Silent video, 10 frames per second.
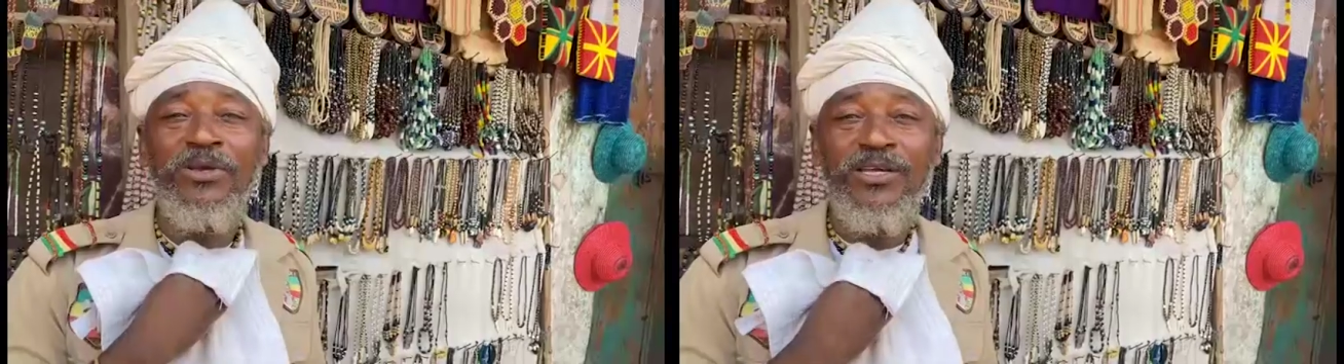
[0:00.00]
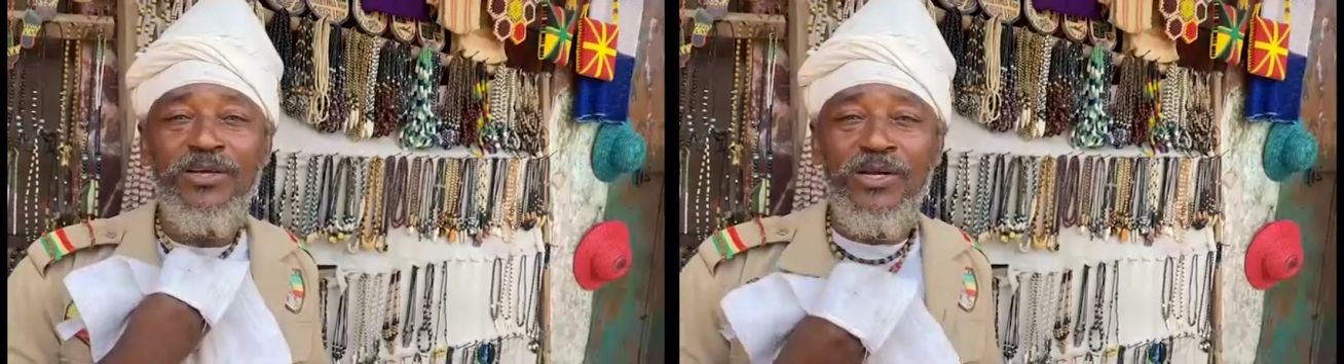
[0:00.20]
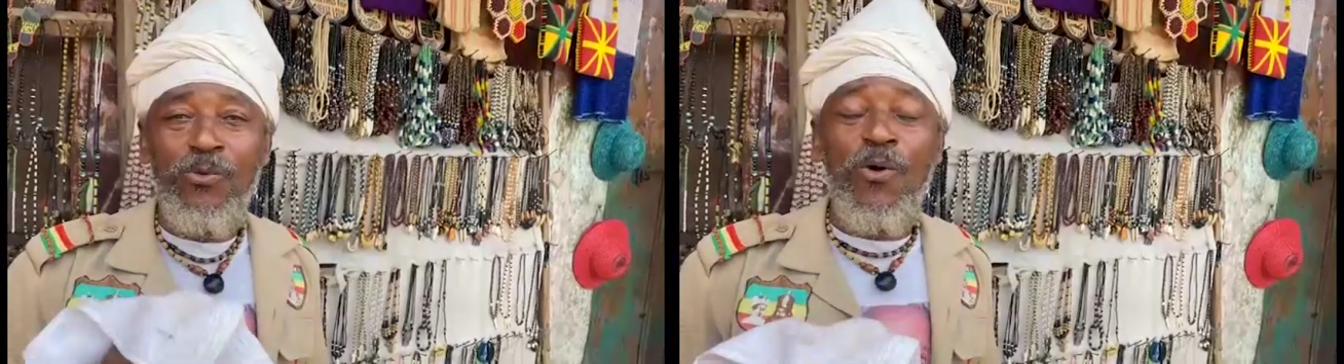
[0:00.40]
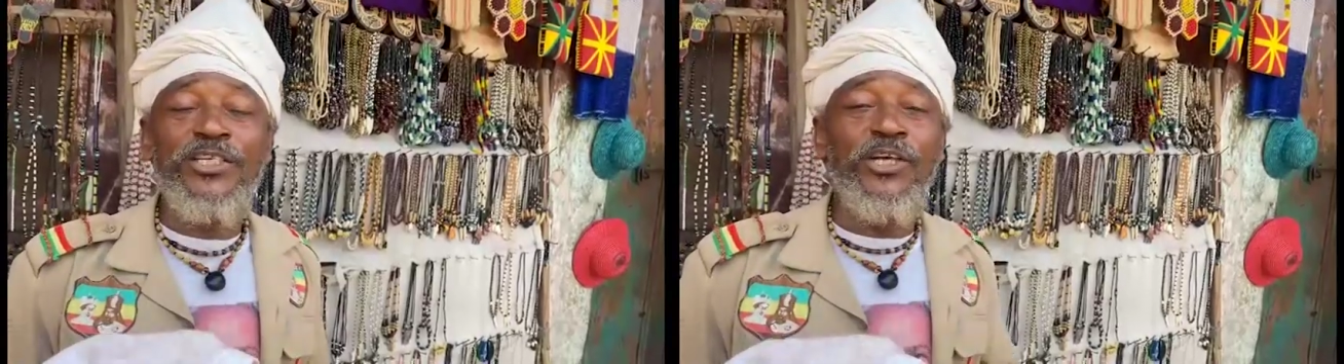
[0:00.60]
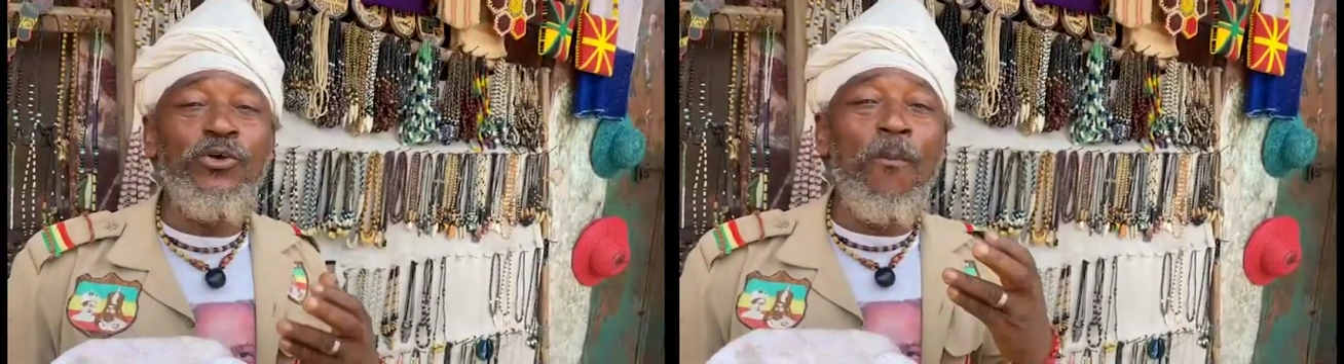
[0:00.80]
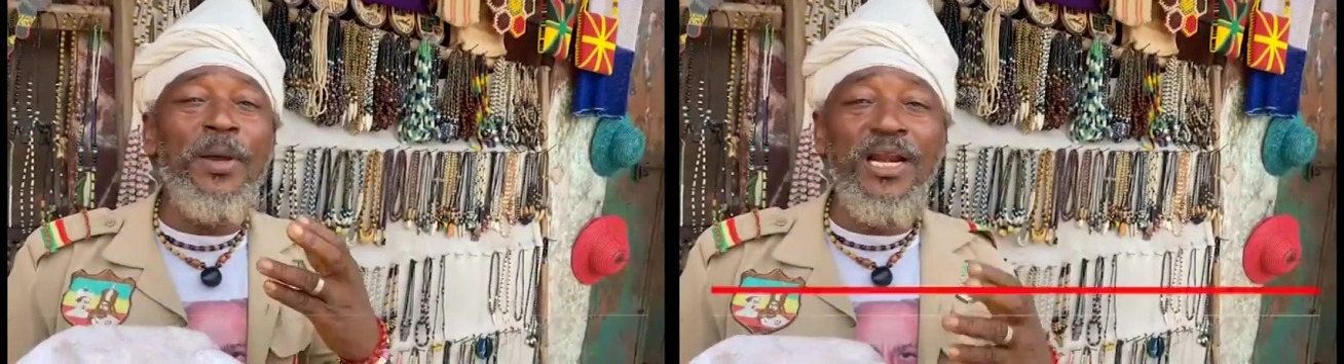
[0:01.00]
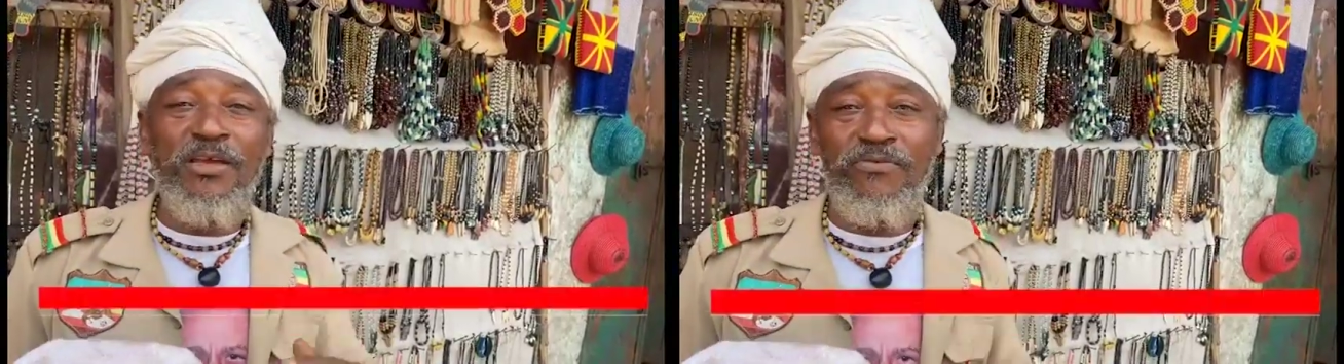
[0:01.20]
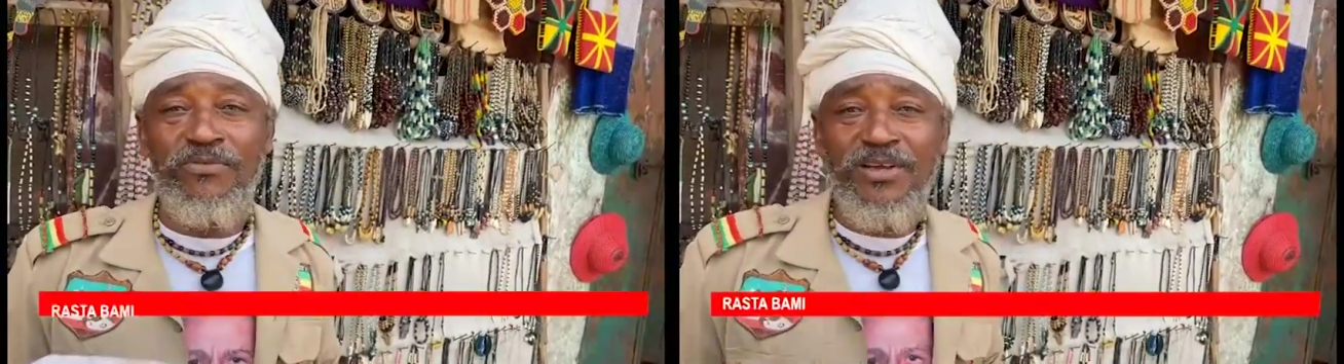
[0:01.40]
we. Wait till you
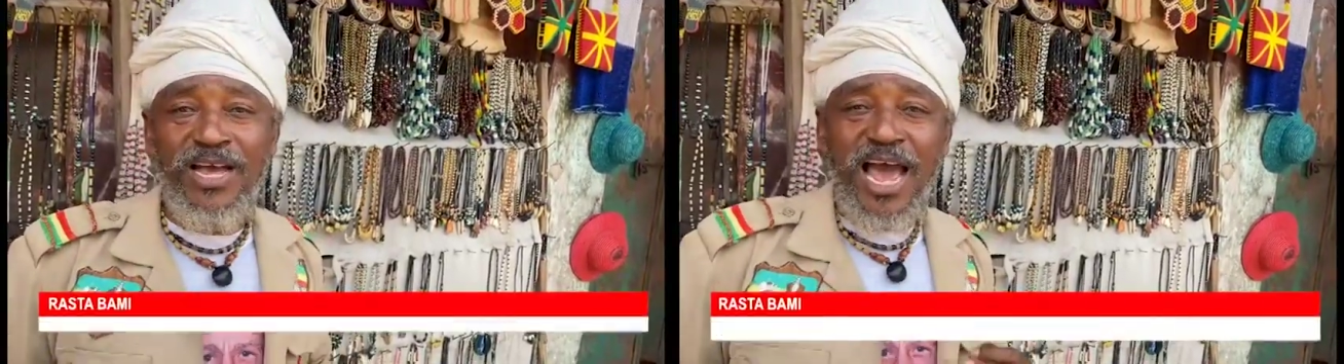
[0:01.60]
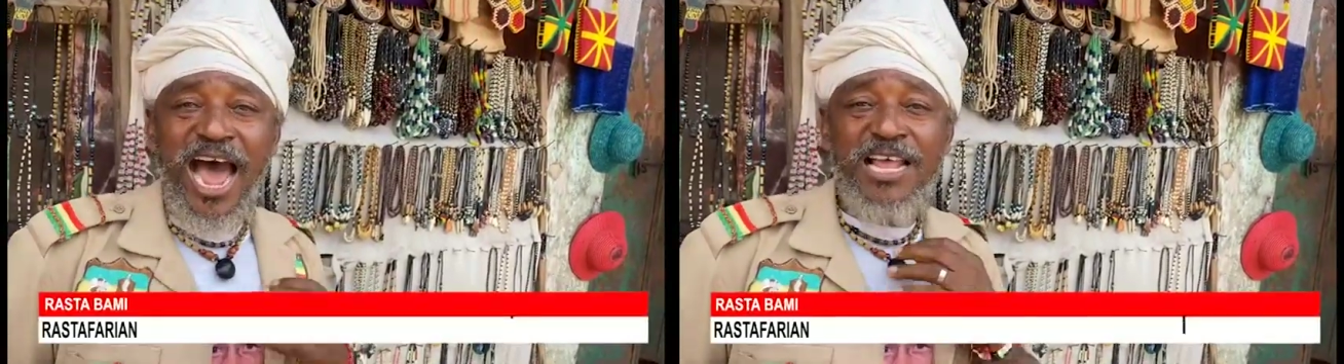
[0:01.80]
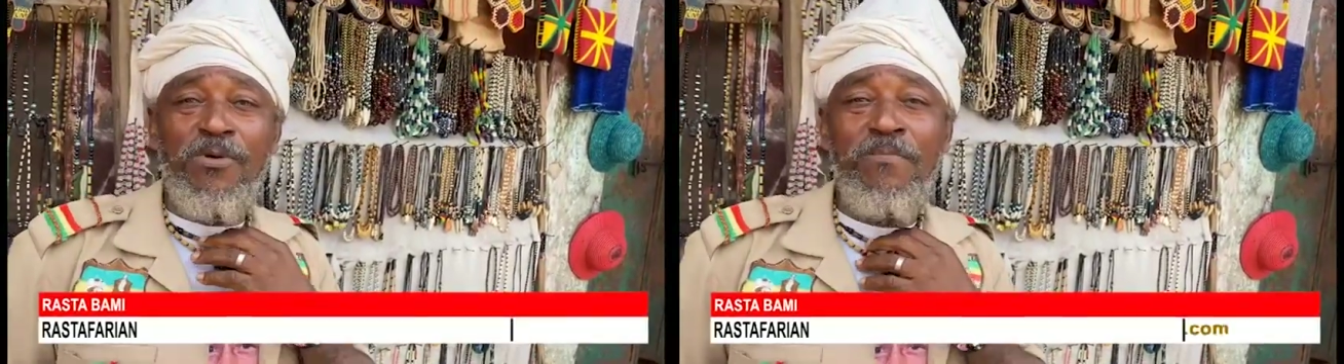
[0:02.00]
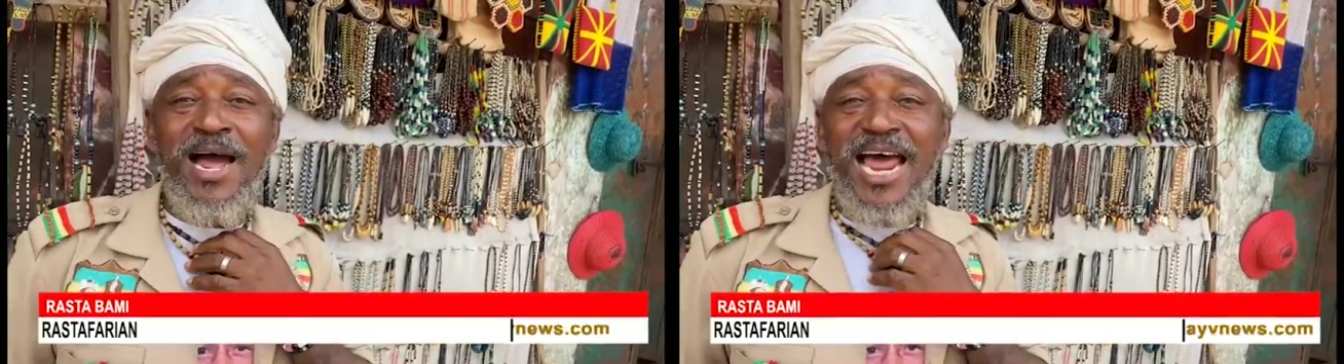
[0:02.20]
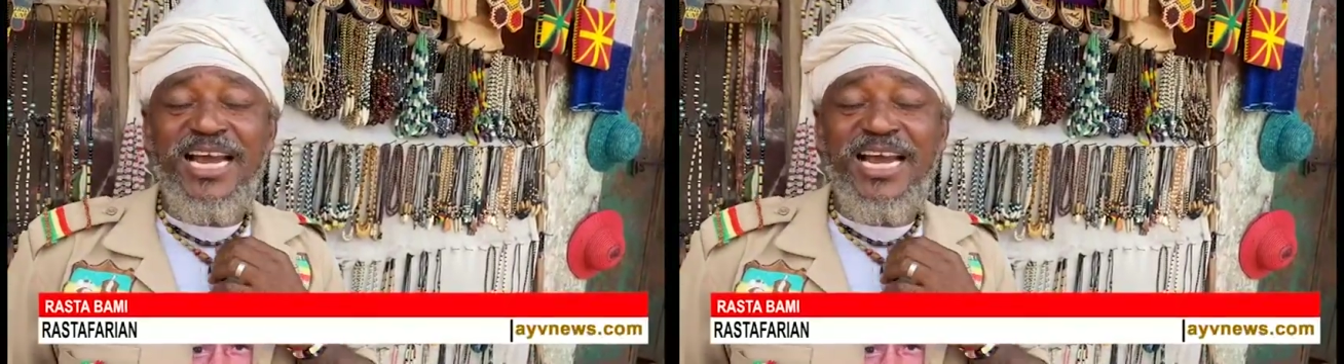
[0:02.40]
believe. As Bob Marley,